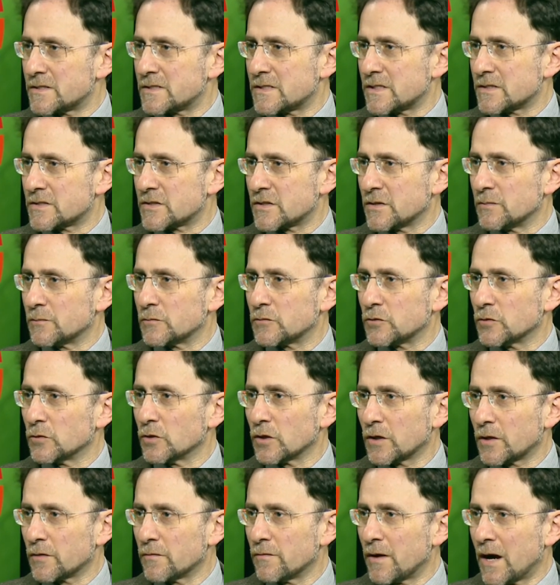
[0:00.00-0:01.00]
system to
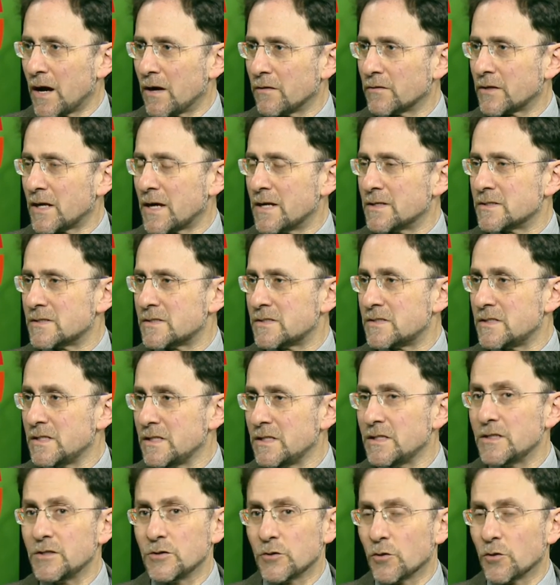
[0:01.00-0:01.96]
look around and see